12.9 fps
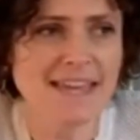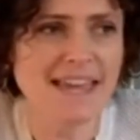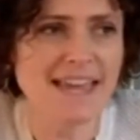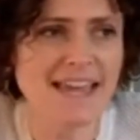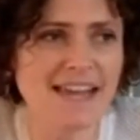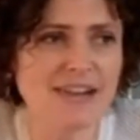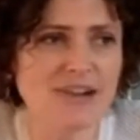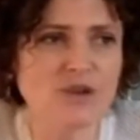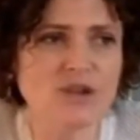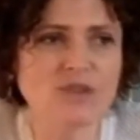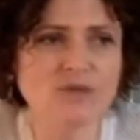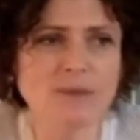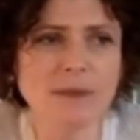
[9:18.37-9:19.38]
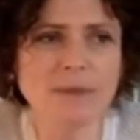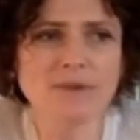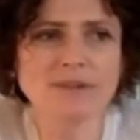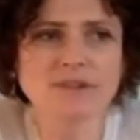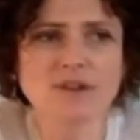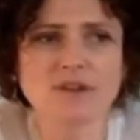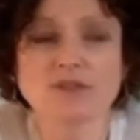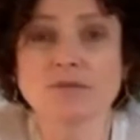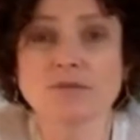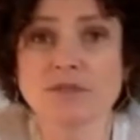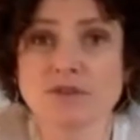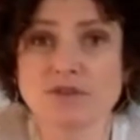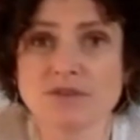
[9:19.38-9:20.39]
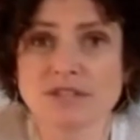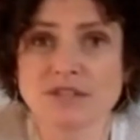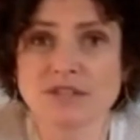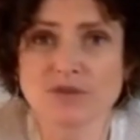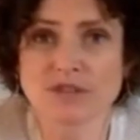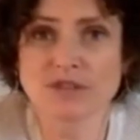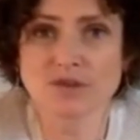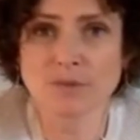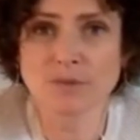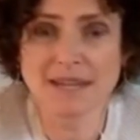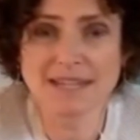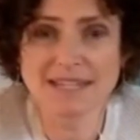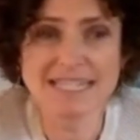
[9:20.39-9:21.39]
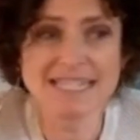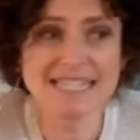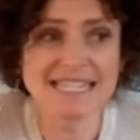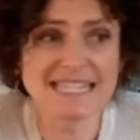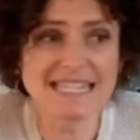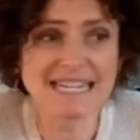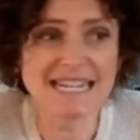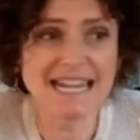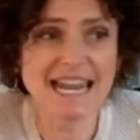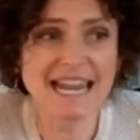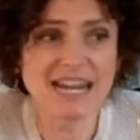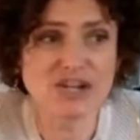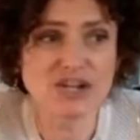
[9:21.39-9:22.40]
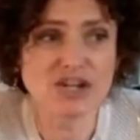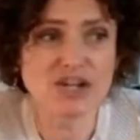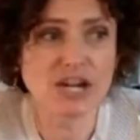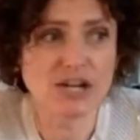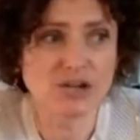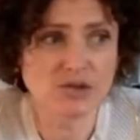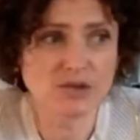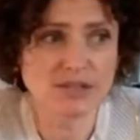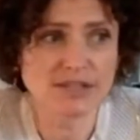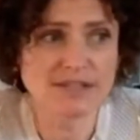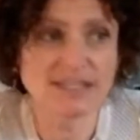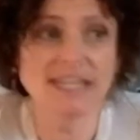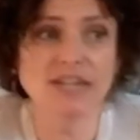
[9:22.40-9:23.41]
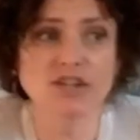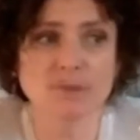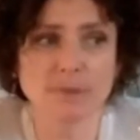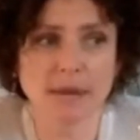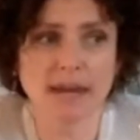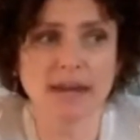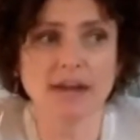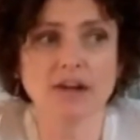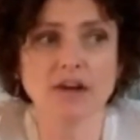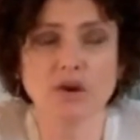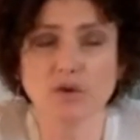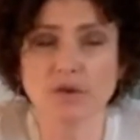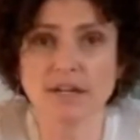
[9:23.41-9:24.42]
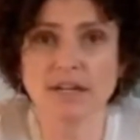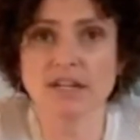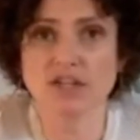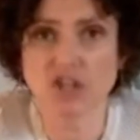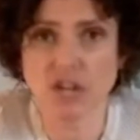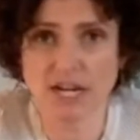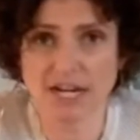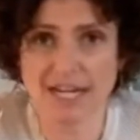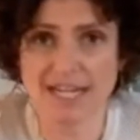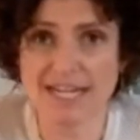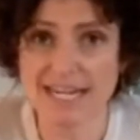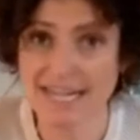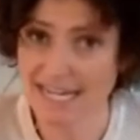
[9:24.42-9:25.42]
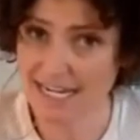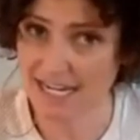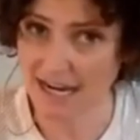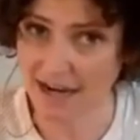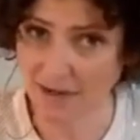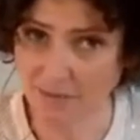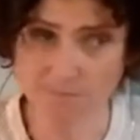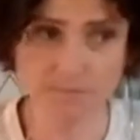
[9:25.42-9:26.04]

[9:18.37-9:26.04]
And crushed red pepper has also been used in traditional medicines in Asian countries like Japan, Korea, China, and India